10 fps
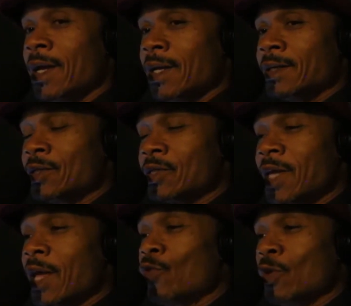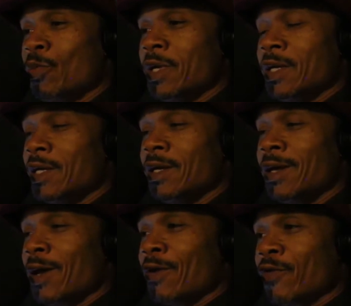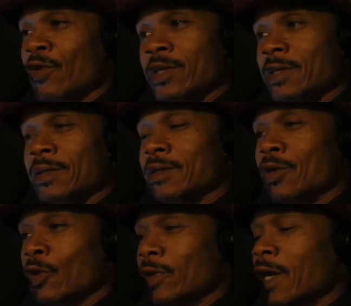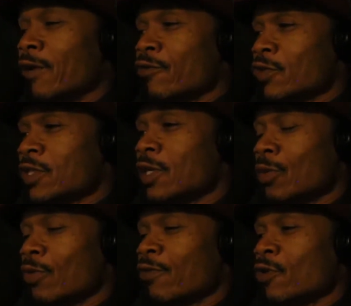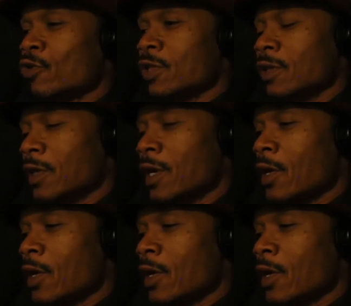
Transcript: the stay will be for the, non-foreseeable future.